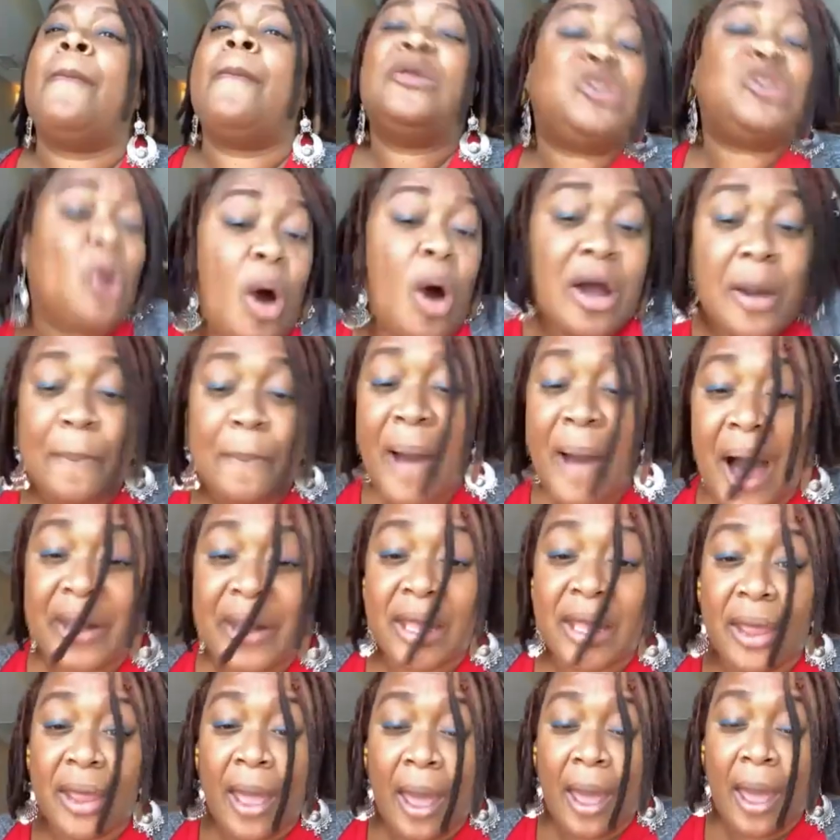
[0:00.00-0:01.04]
Talk about
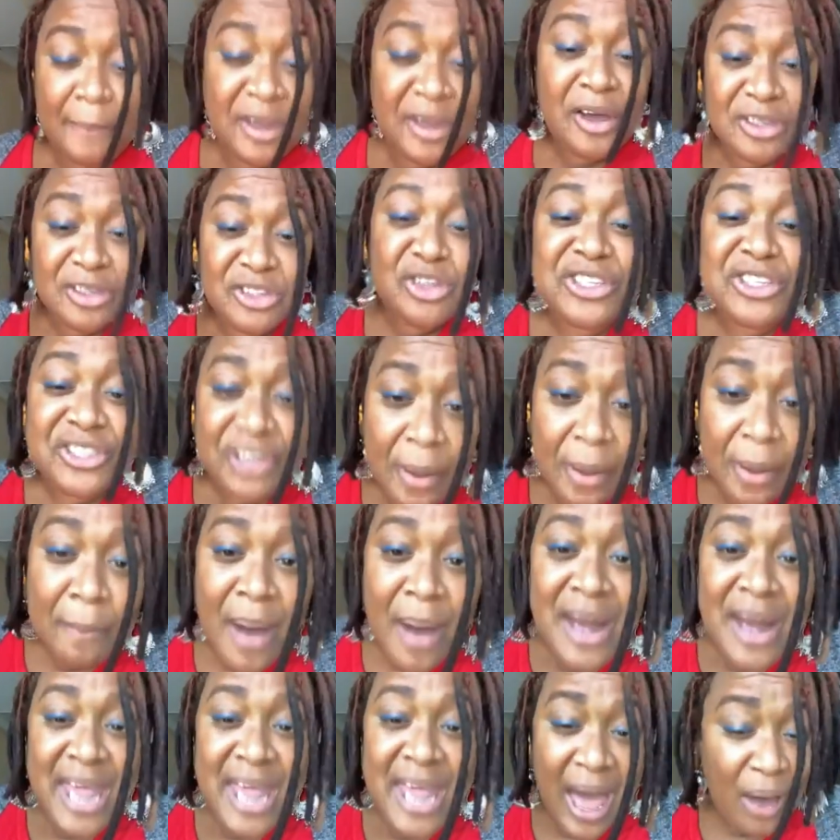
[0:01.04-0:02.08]
it because there's
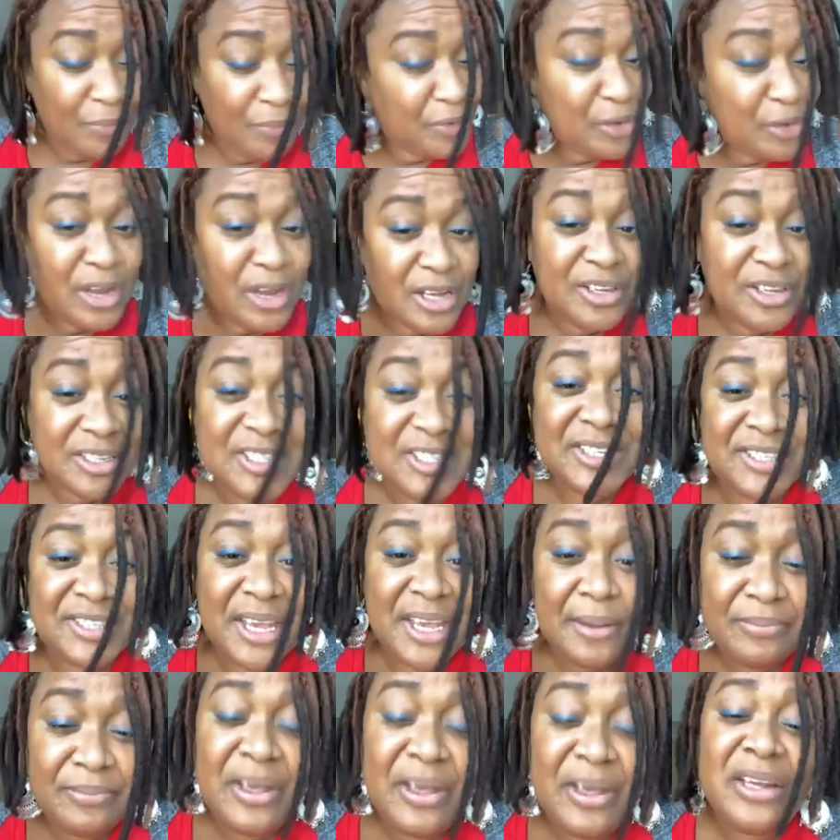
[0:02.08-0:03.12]
somebody out there that does the
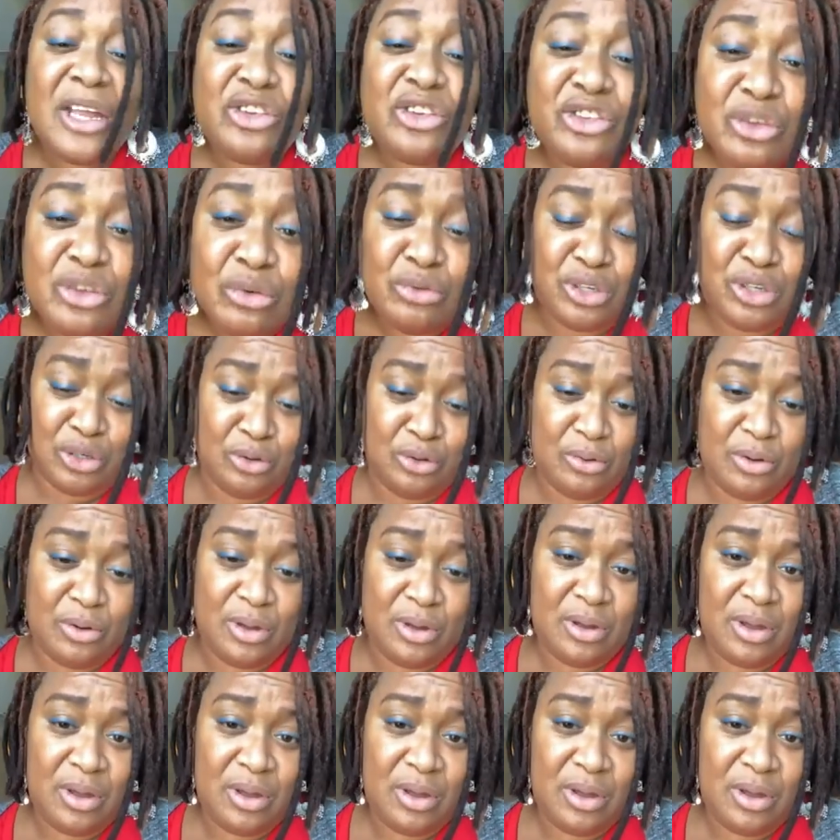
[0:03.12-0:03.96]
same thing that you do.